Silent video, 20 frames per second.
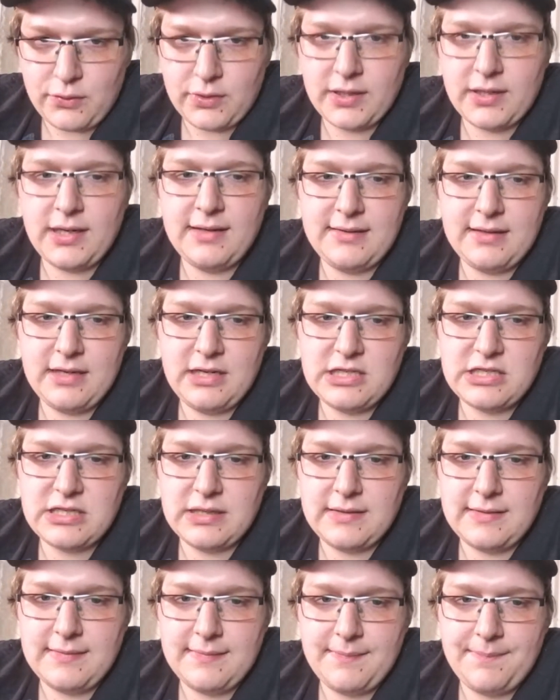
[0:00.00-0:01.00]

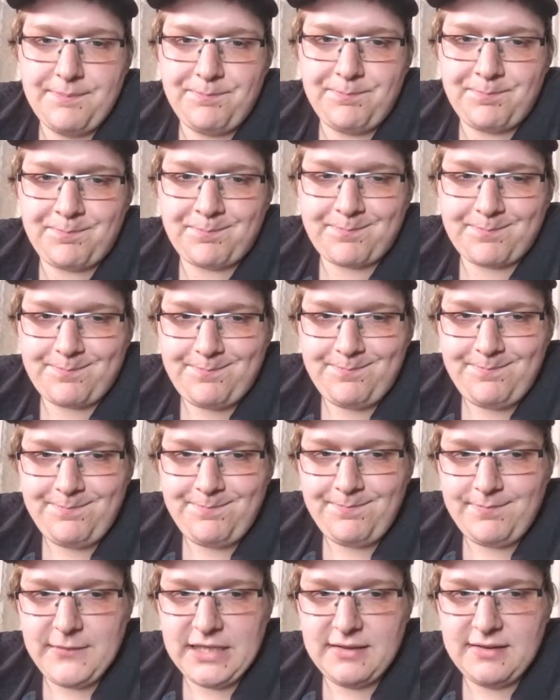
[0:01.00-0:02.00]
organization.
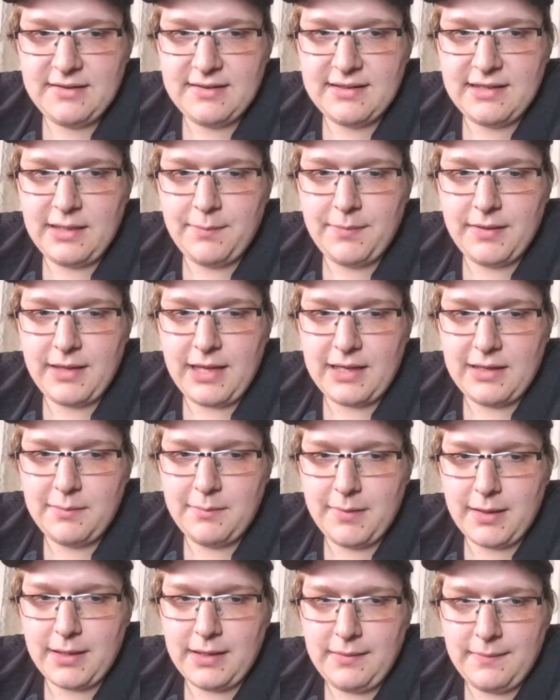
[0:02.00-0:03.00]
Just keep that
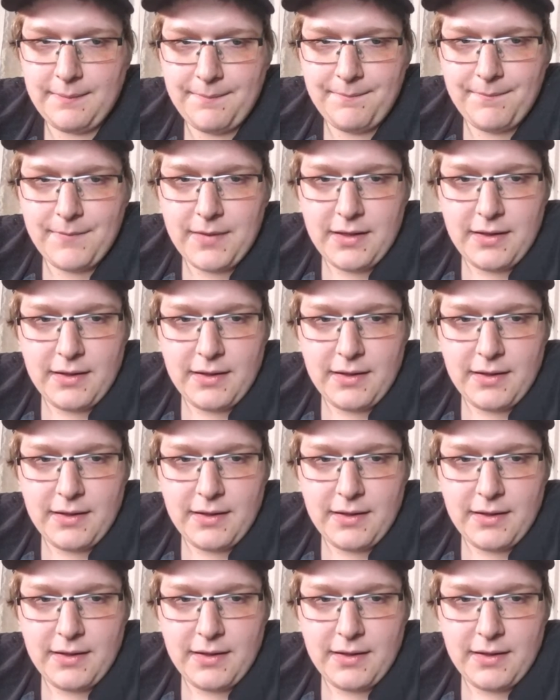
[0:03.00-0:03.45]
in mind.